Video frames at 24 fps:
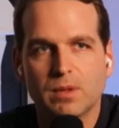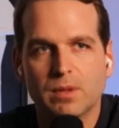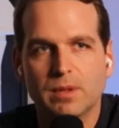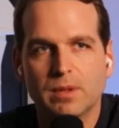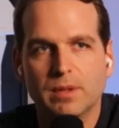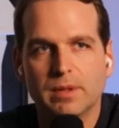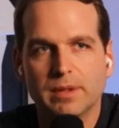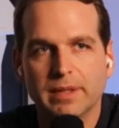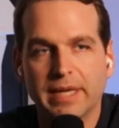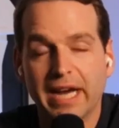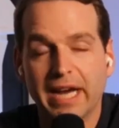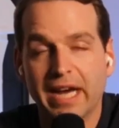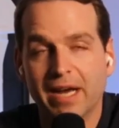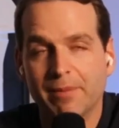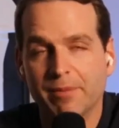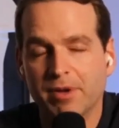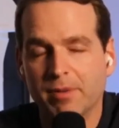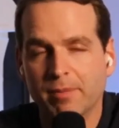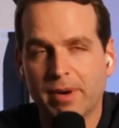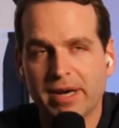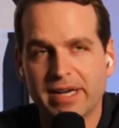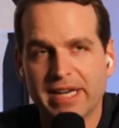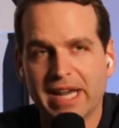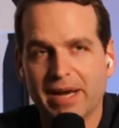Yeah, I
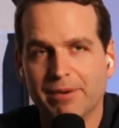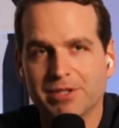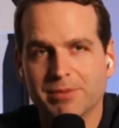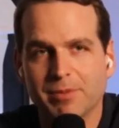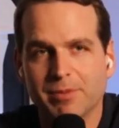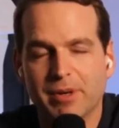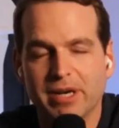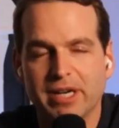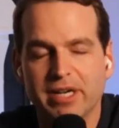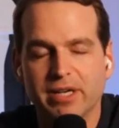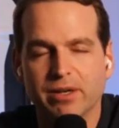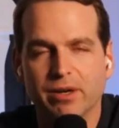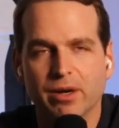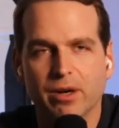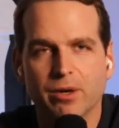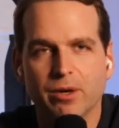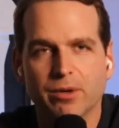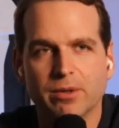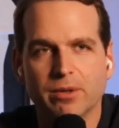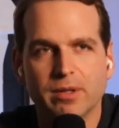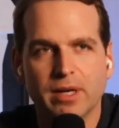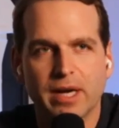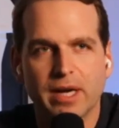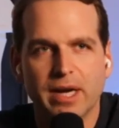mean, my dad was my
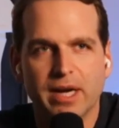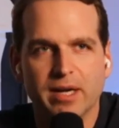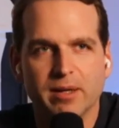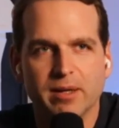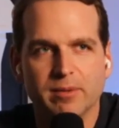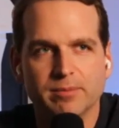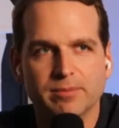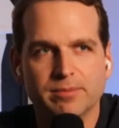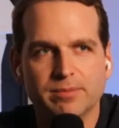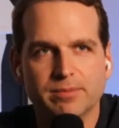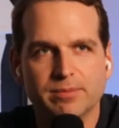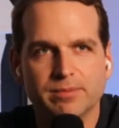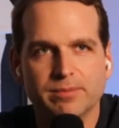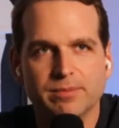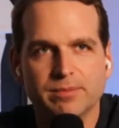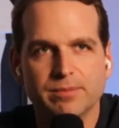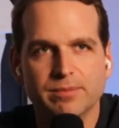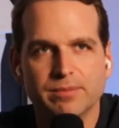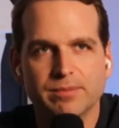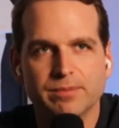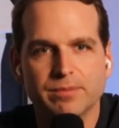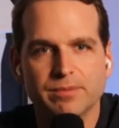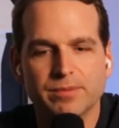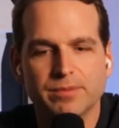hero.
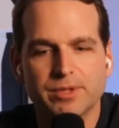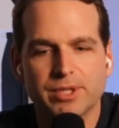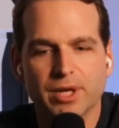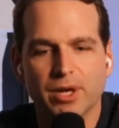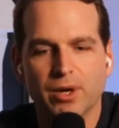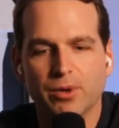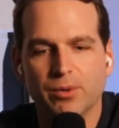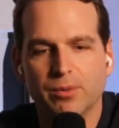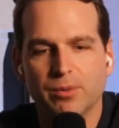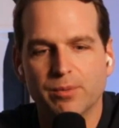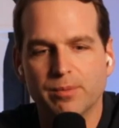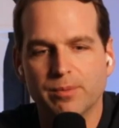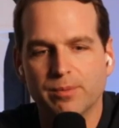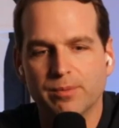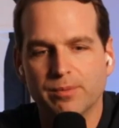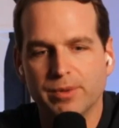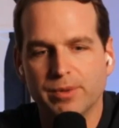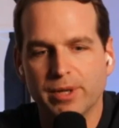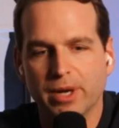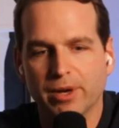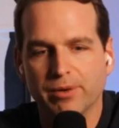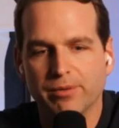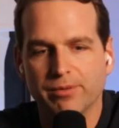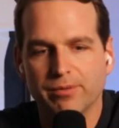So,
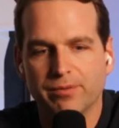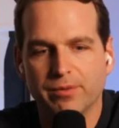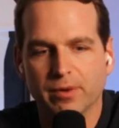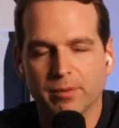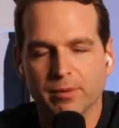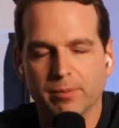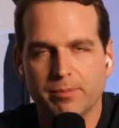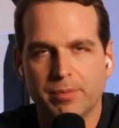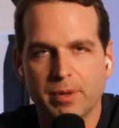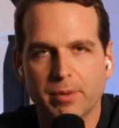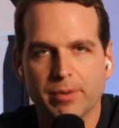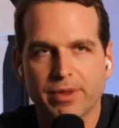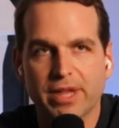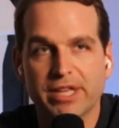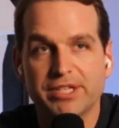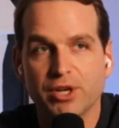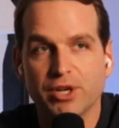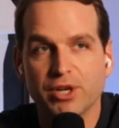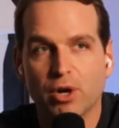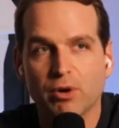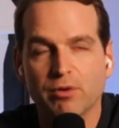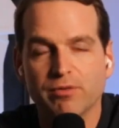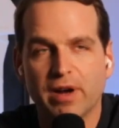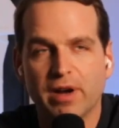for people that
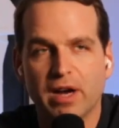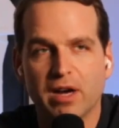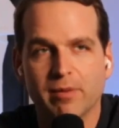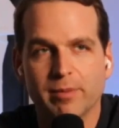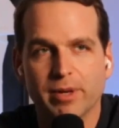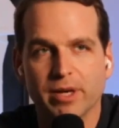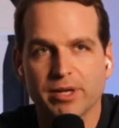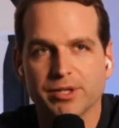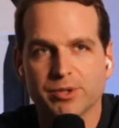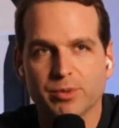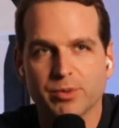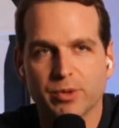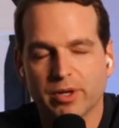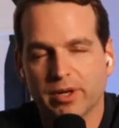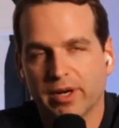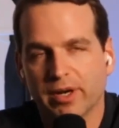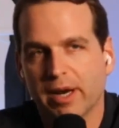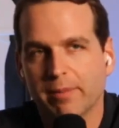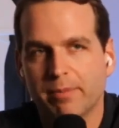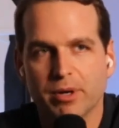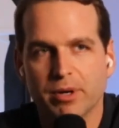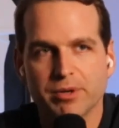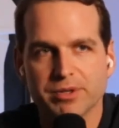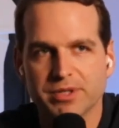don't follow me on Twitter, and
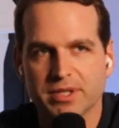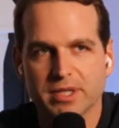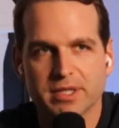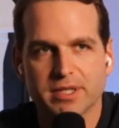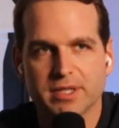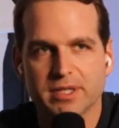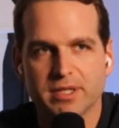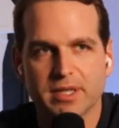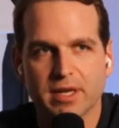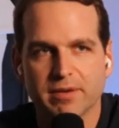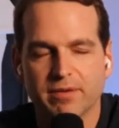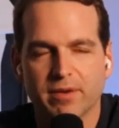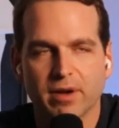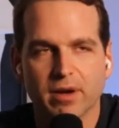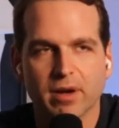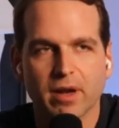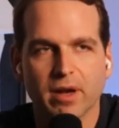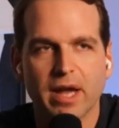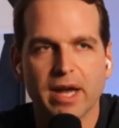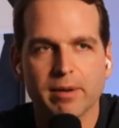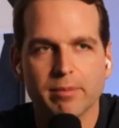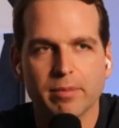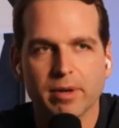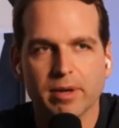I post this stuff
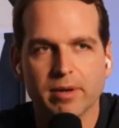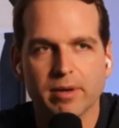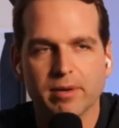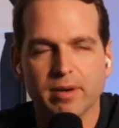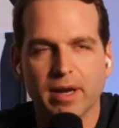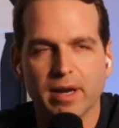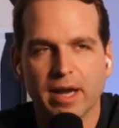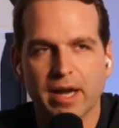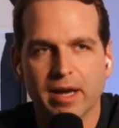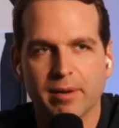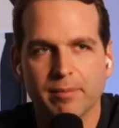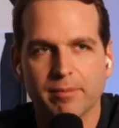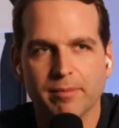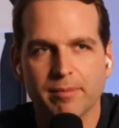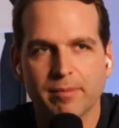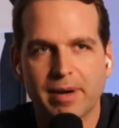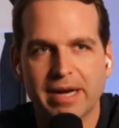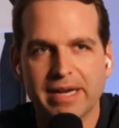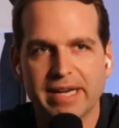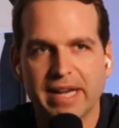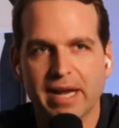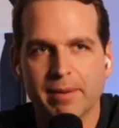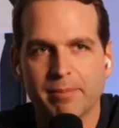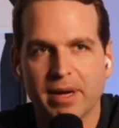online, but
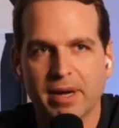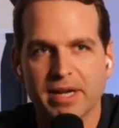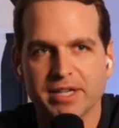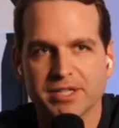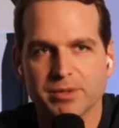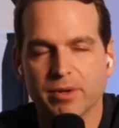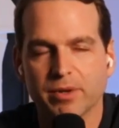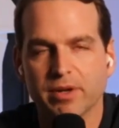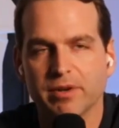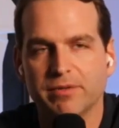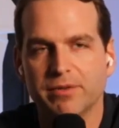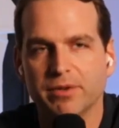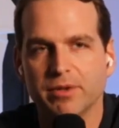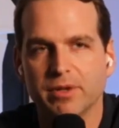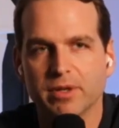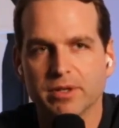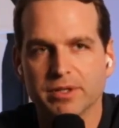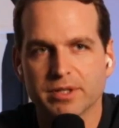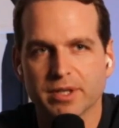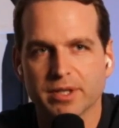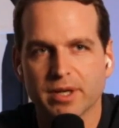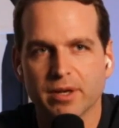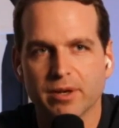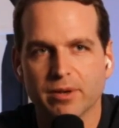my dad passed away a few
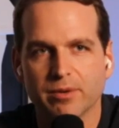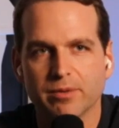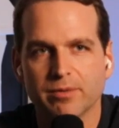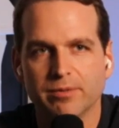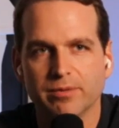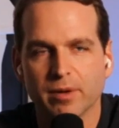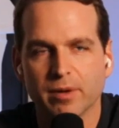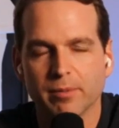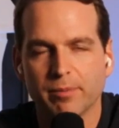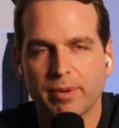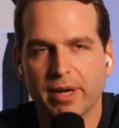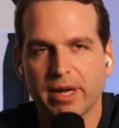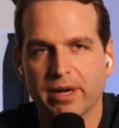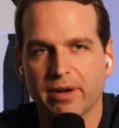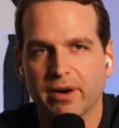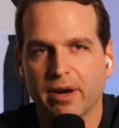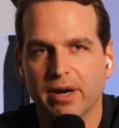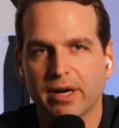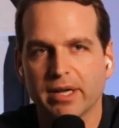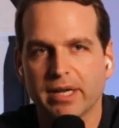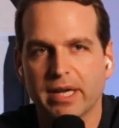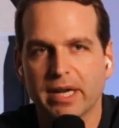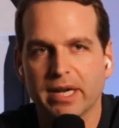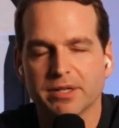years ago from
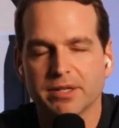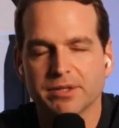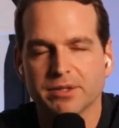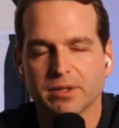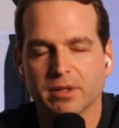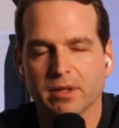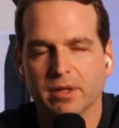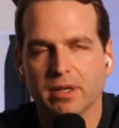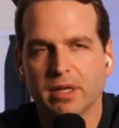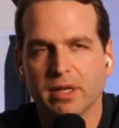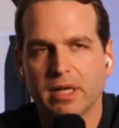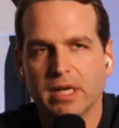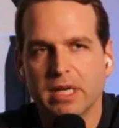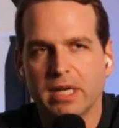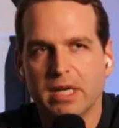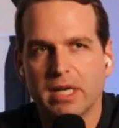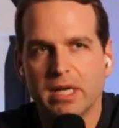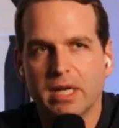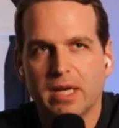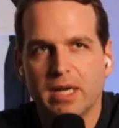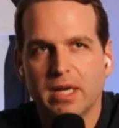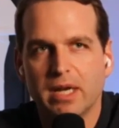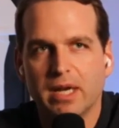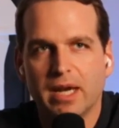pancreatic cancer, and
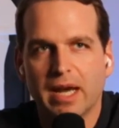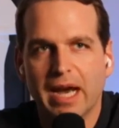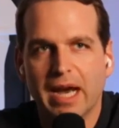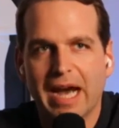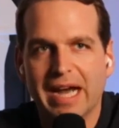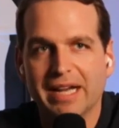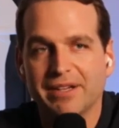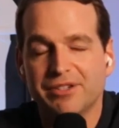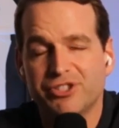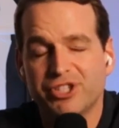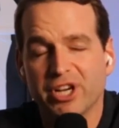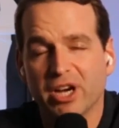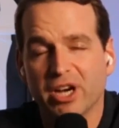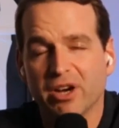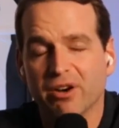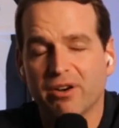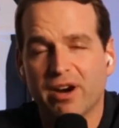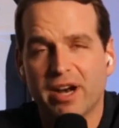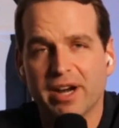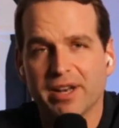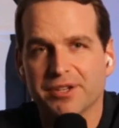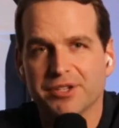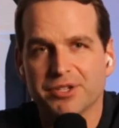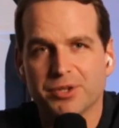I'd share a
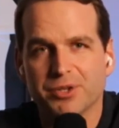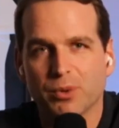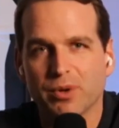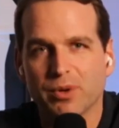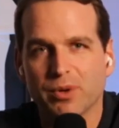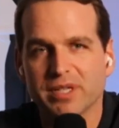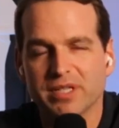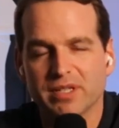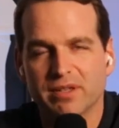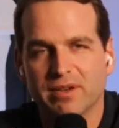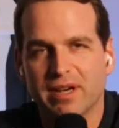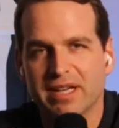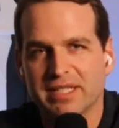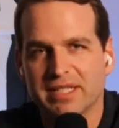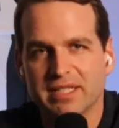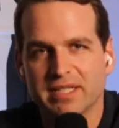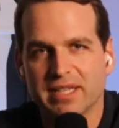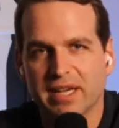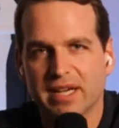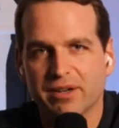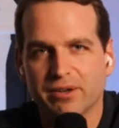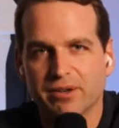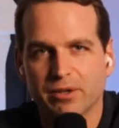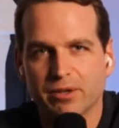lot of the stories and
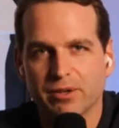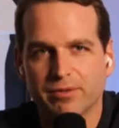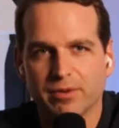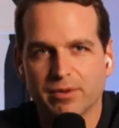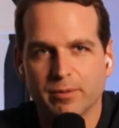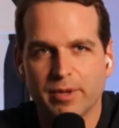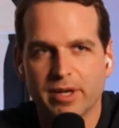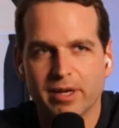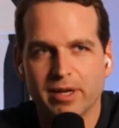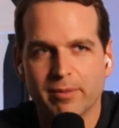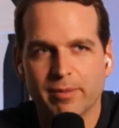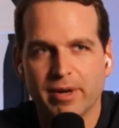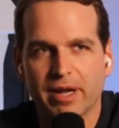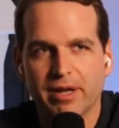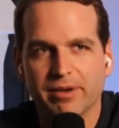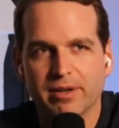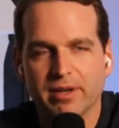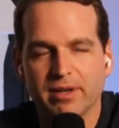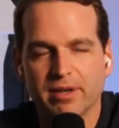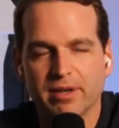lessons I learned from him. And